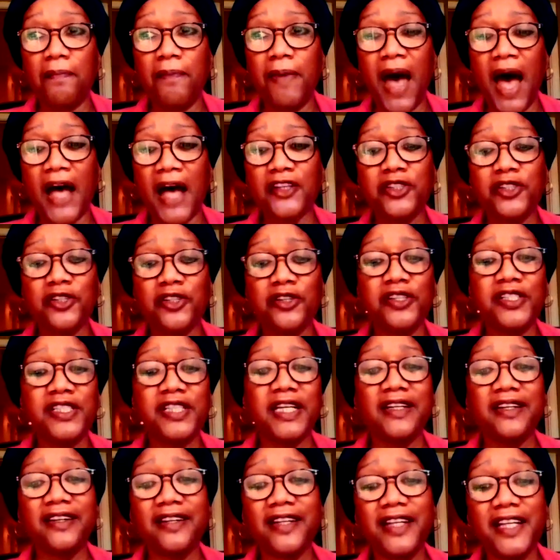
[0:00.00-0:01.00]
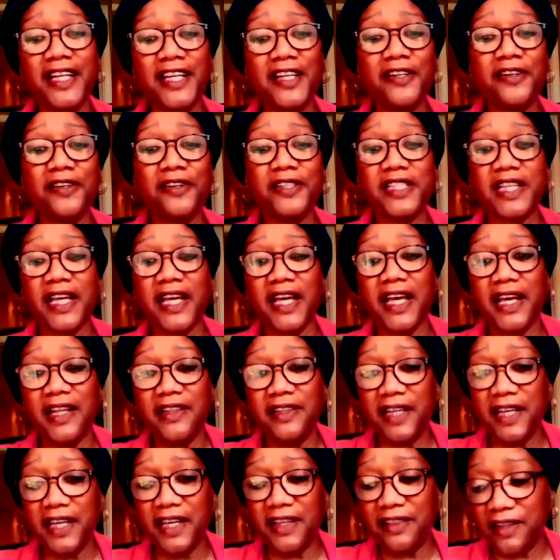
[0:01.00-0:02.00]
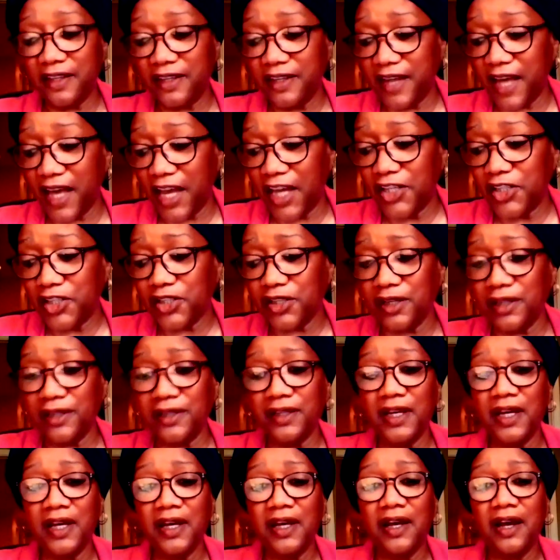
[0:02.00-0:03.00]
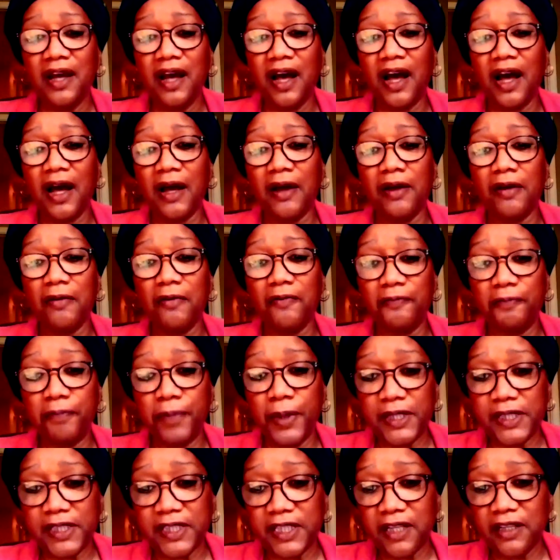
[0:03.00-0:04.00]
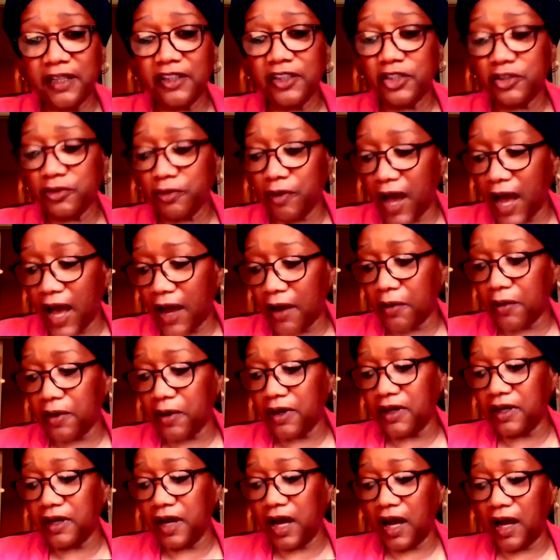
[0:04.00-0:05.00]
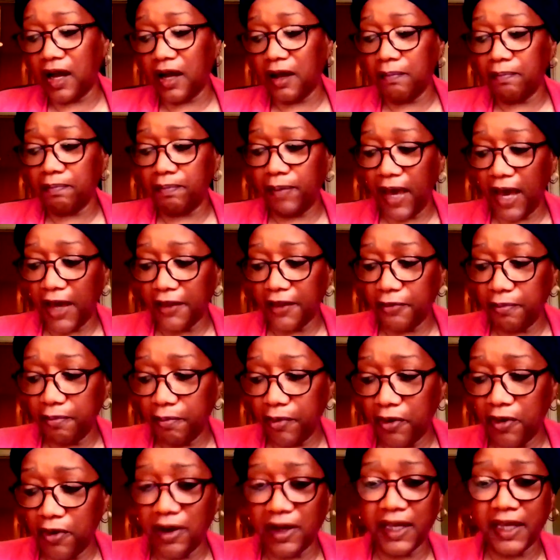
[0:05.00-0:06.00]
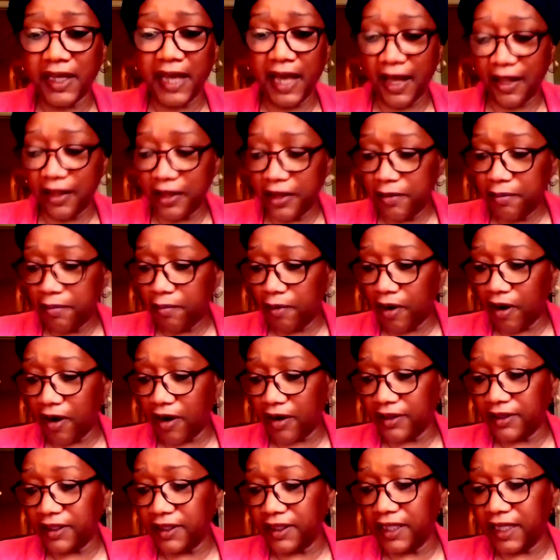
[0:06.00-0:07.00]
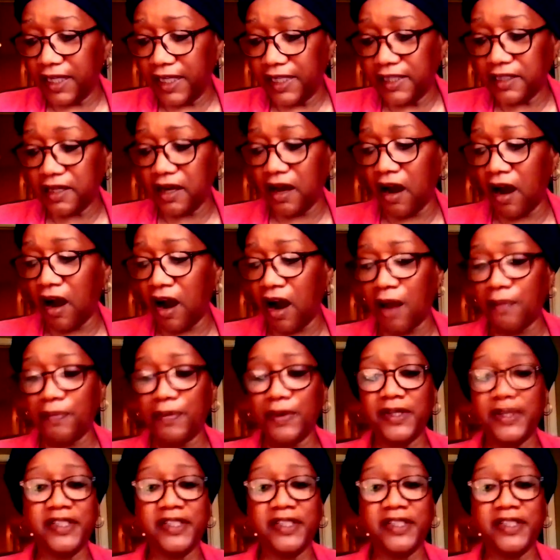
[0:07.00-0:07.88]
pastors and leaders in the nation: Priscilla Schreier, Beth Moore, Kelly Martin, Lisa Harper,